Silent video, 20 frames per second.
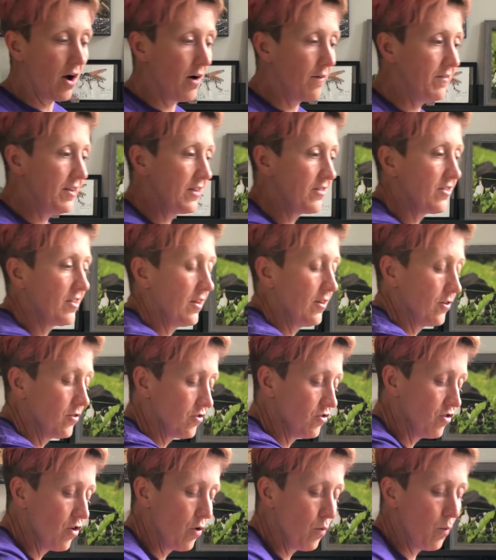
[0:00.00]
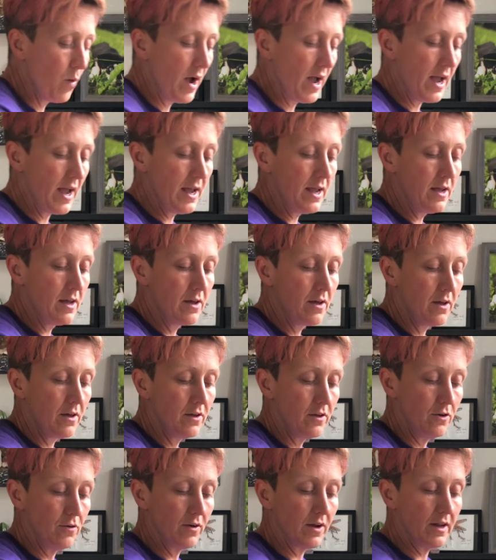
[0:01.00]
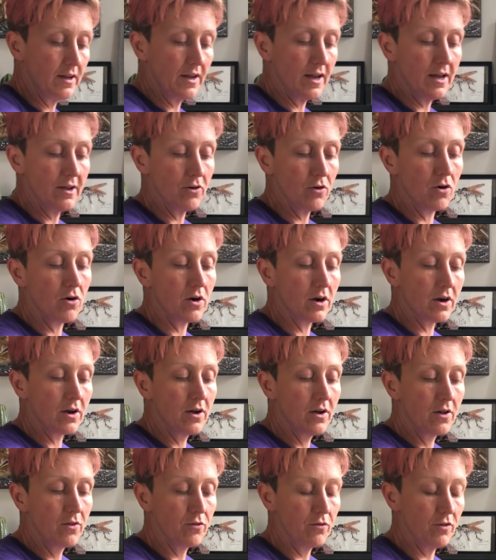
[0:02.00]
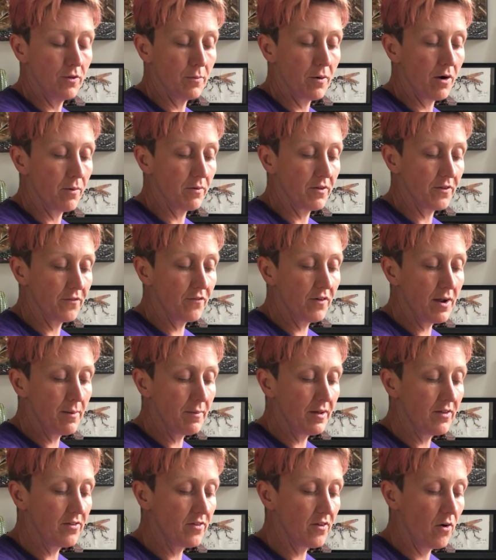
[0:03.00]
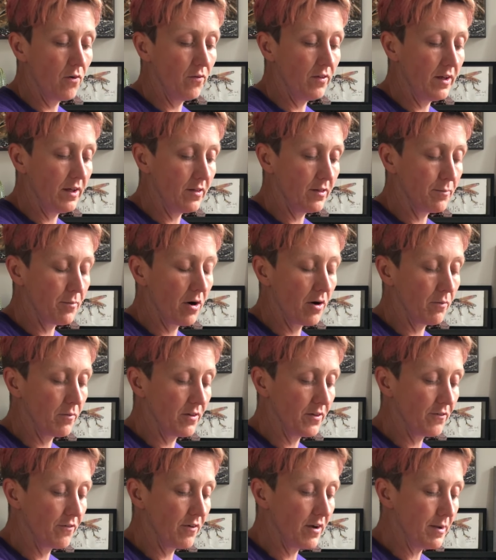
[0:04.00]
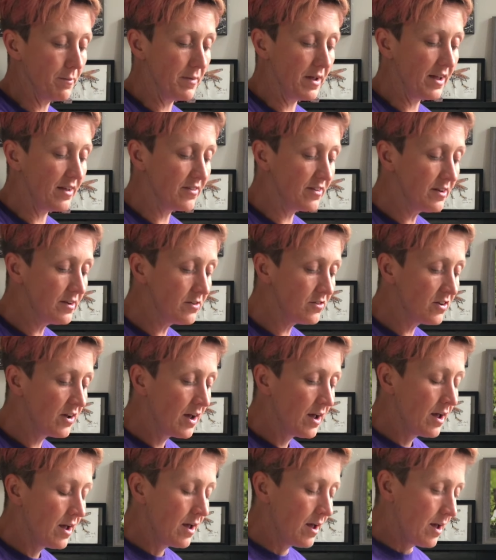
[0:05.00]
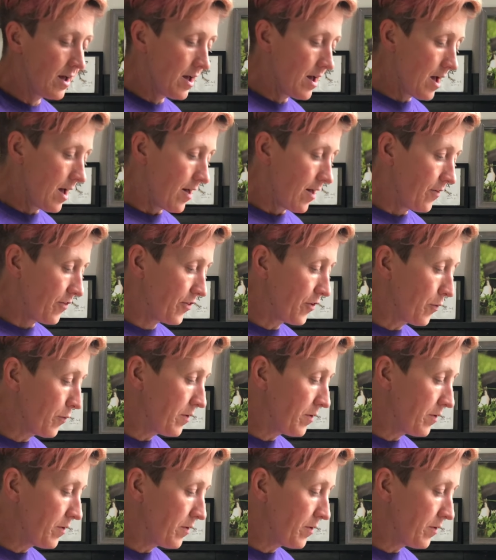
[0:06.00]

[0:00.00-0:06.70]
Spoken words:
obviously there's no way you can get your hook through the part where the frame is, only the part where the frame isn't. So